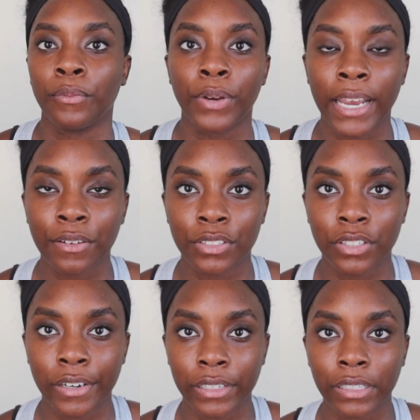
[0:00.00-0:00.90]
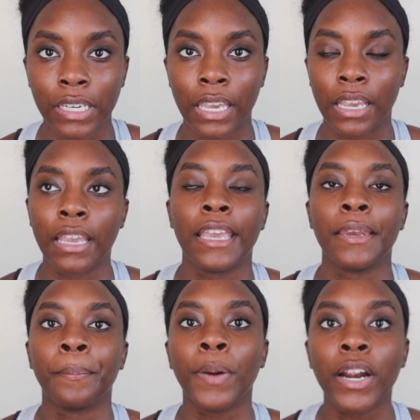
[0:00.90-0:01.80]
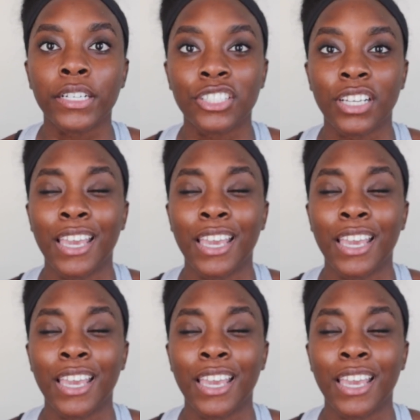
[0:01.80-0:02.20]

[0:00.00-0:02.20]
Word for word: went out and started looking in March.